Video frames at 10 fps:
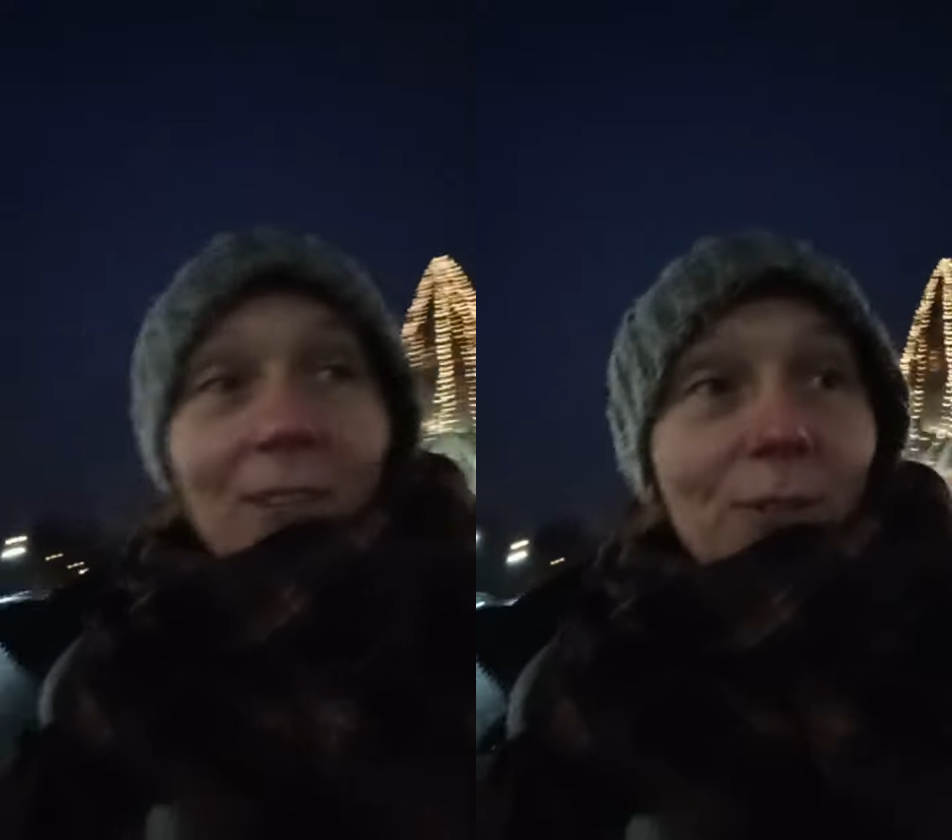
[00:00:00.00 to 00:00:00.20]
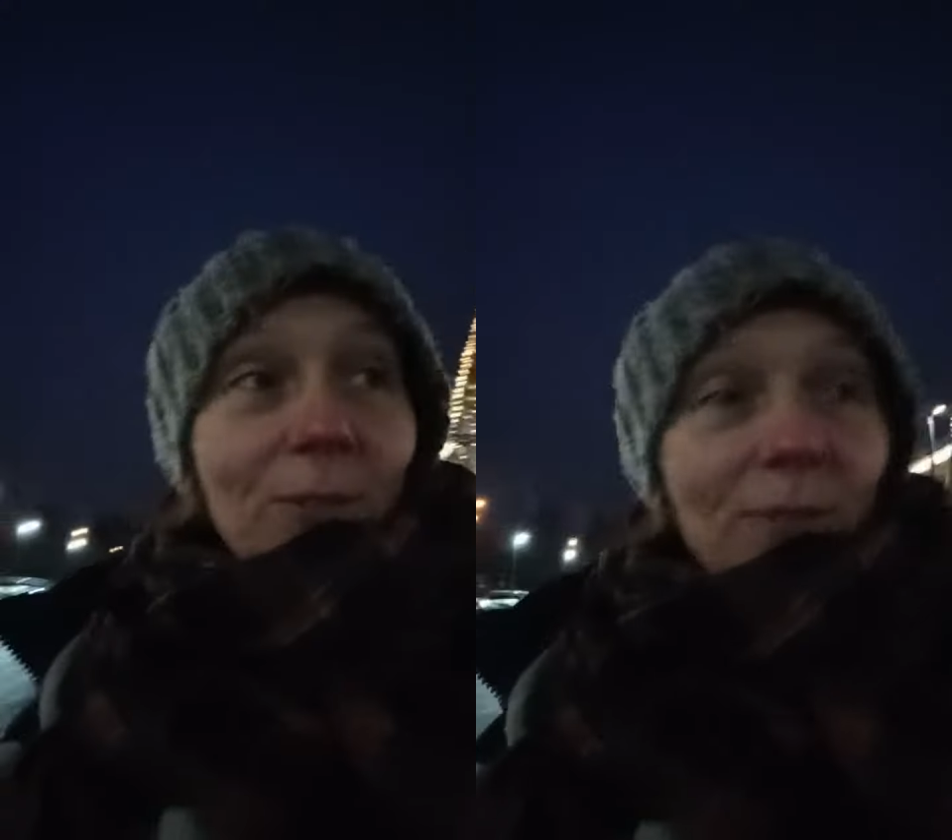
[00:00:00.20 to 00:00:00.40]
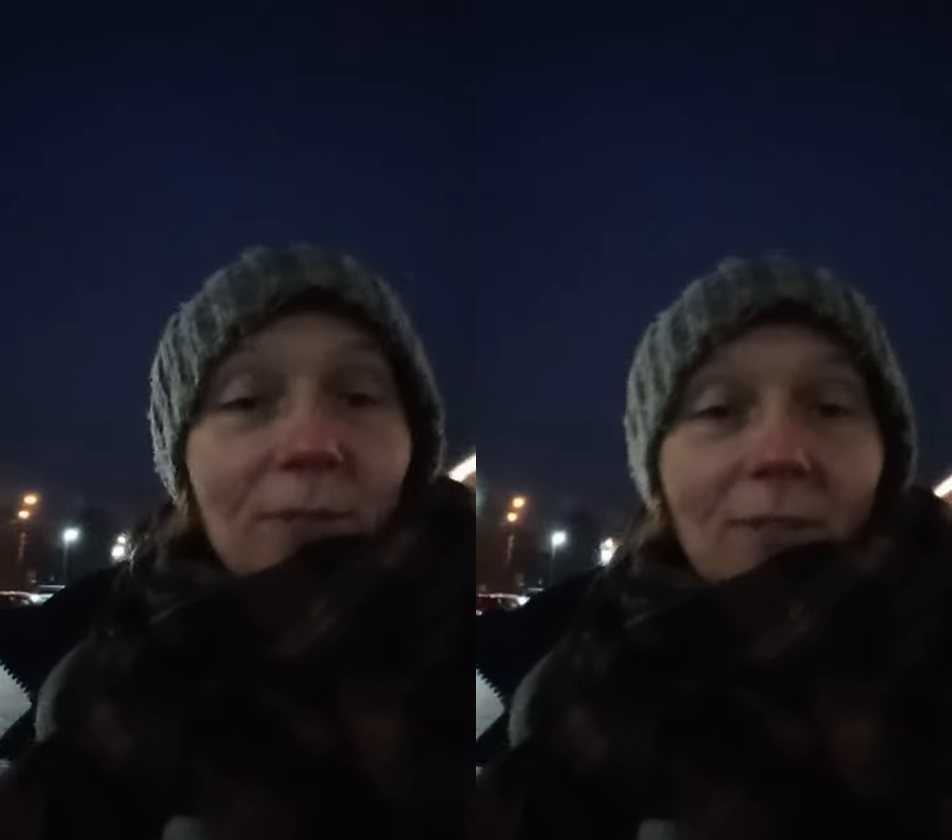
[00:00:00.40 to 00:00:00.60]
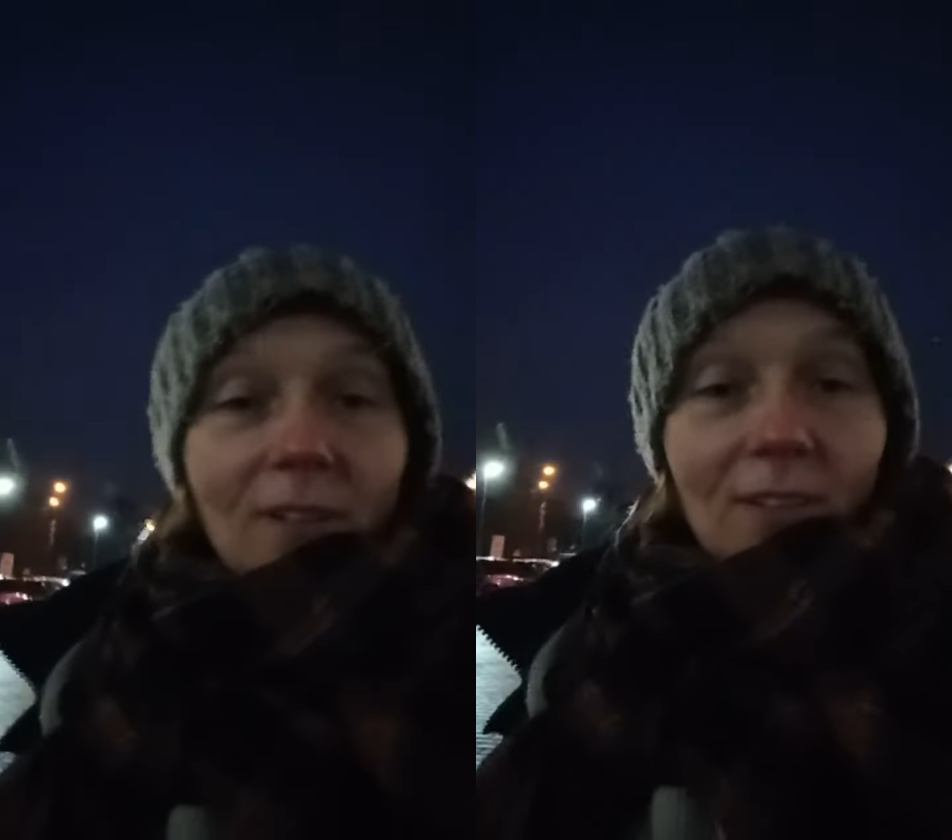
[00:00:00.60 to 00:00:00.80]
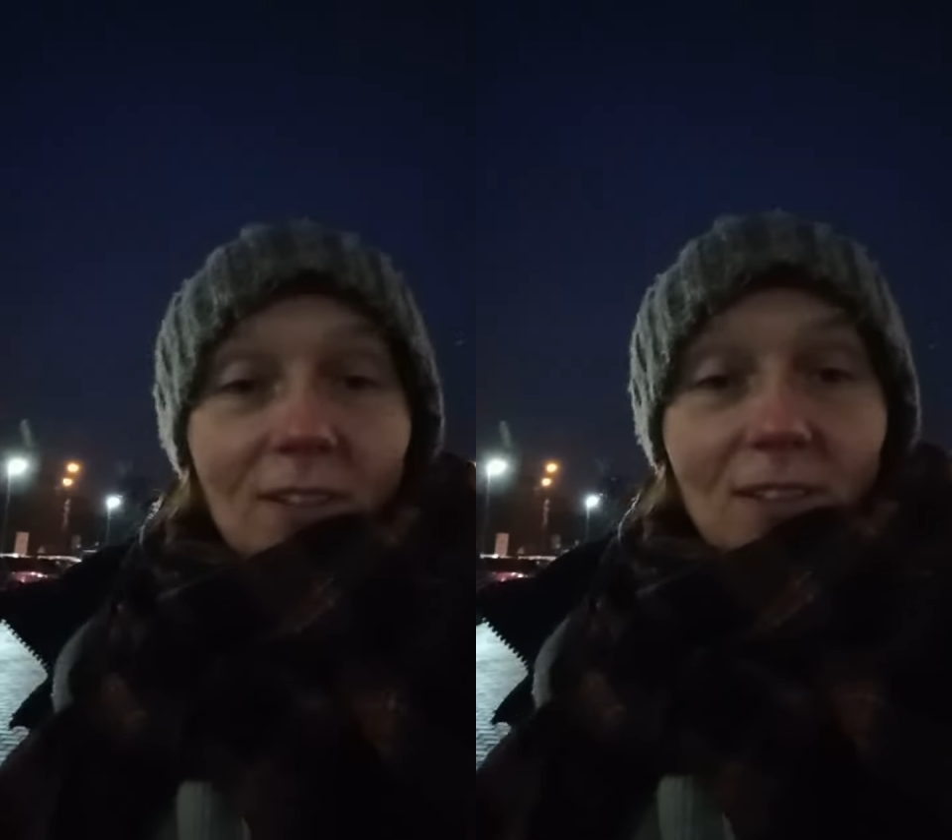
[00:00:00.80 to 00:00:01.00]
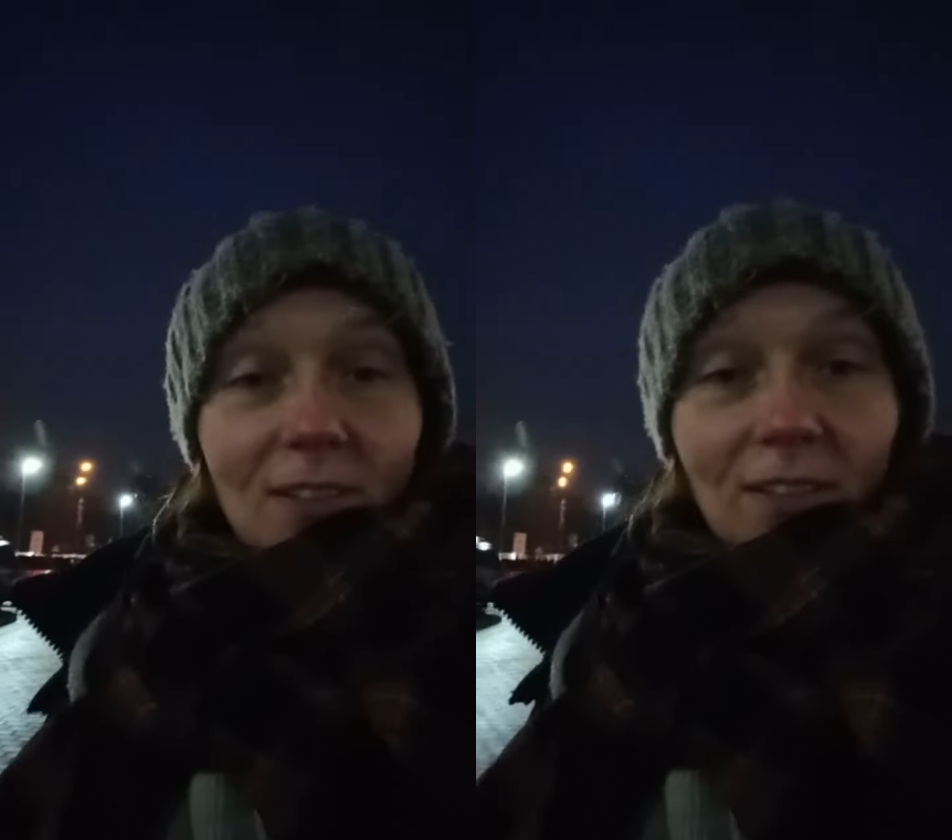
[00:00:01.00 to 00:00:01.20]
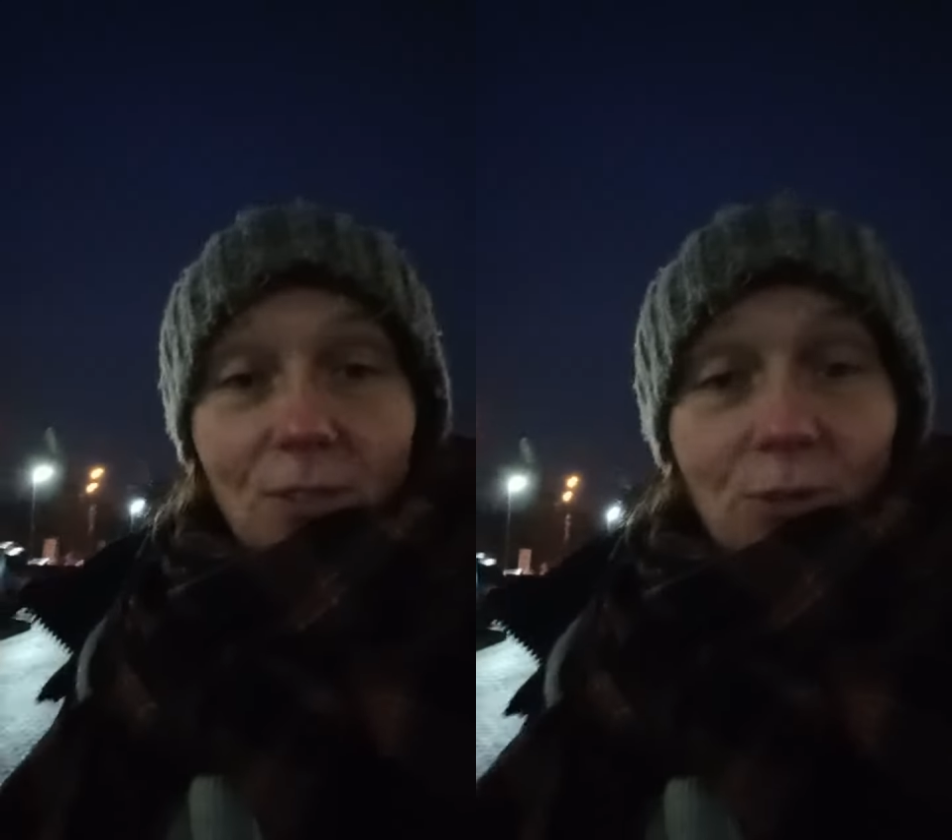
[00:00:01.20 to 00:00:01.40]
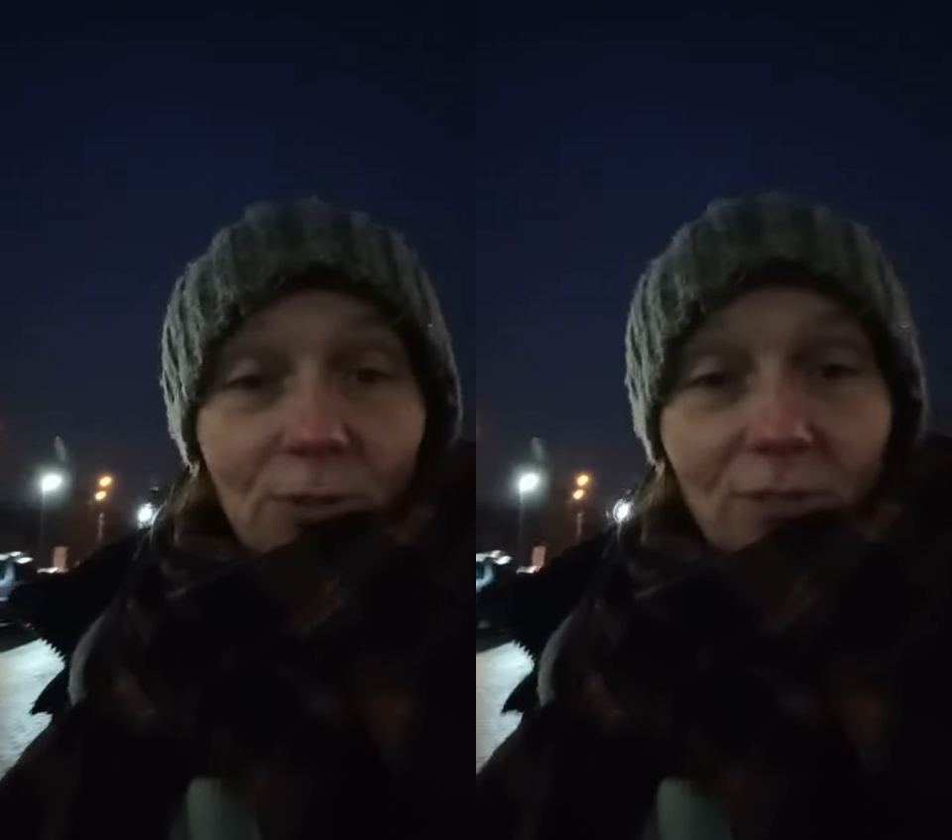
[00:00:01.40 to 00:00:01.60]
do this
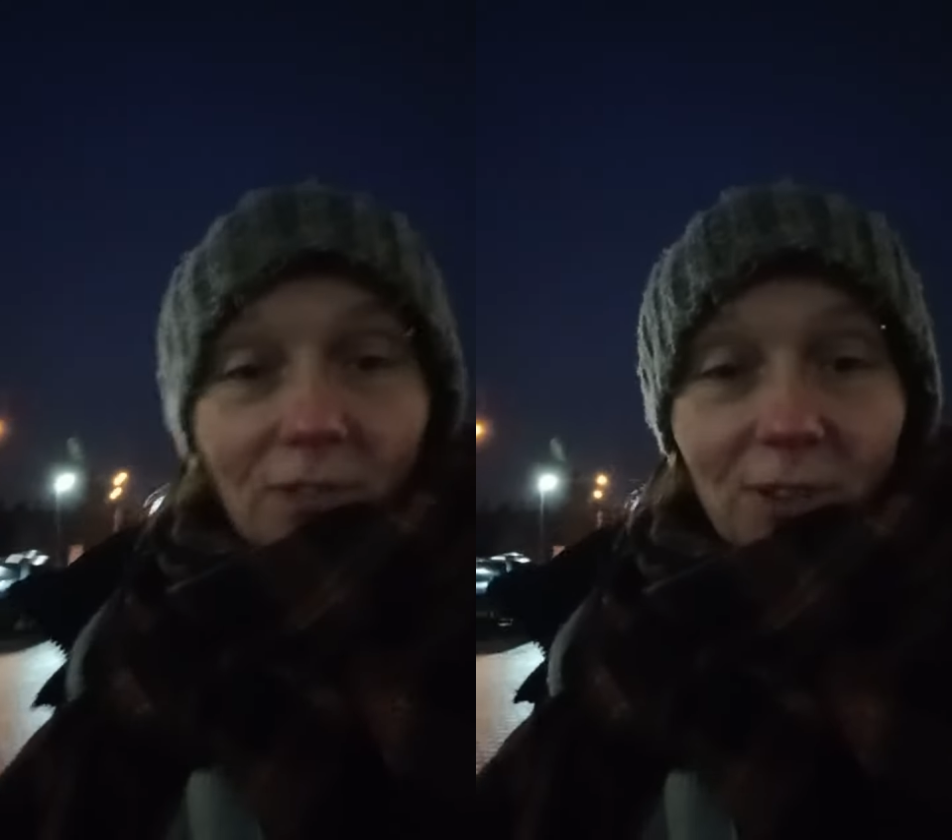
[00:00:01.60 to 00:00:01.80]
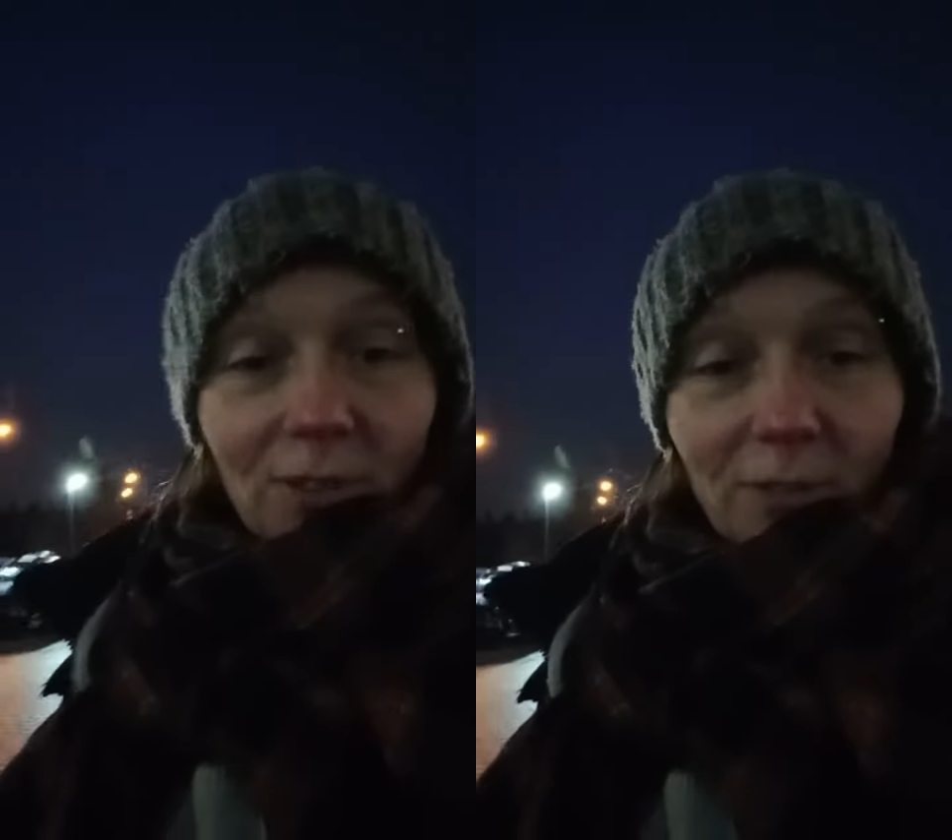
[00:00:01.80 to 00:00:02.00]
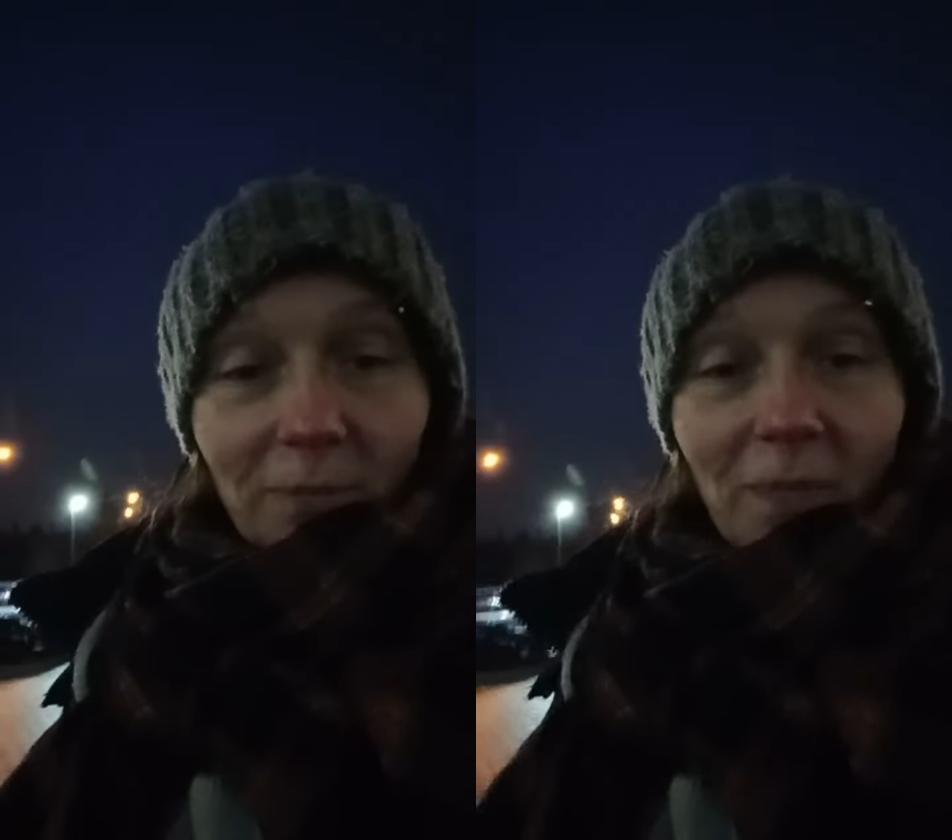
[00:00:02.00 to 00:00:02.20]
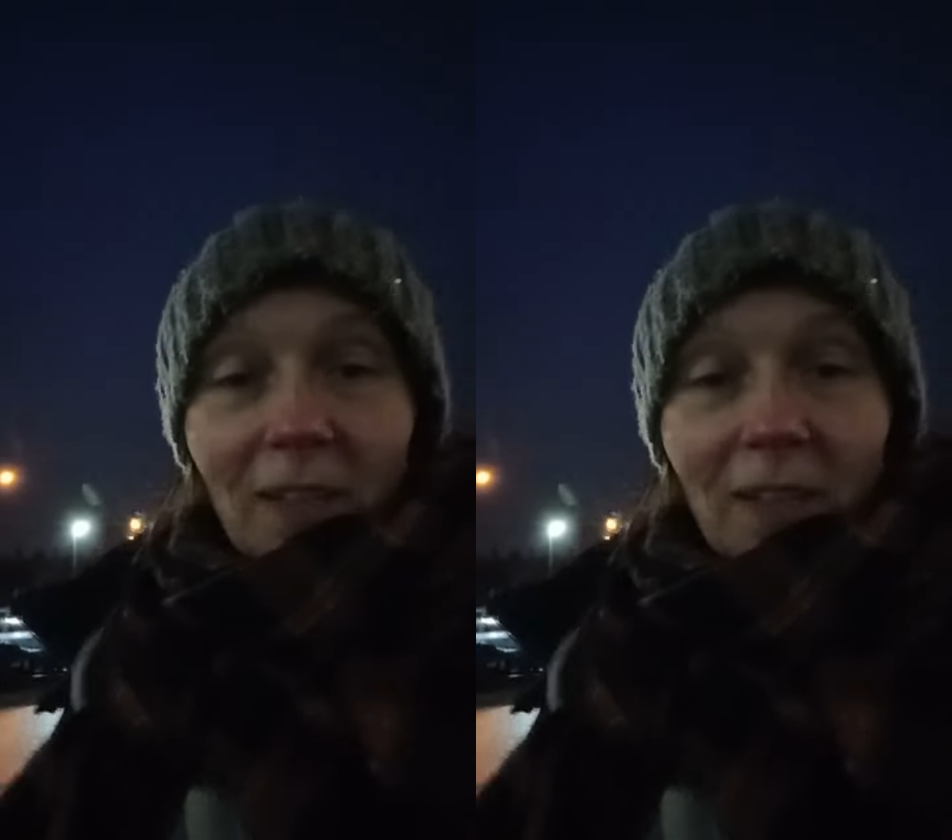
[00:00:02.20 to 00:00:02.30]
short video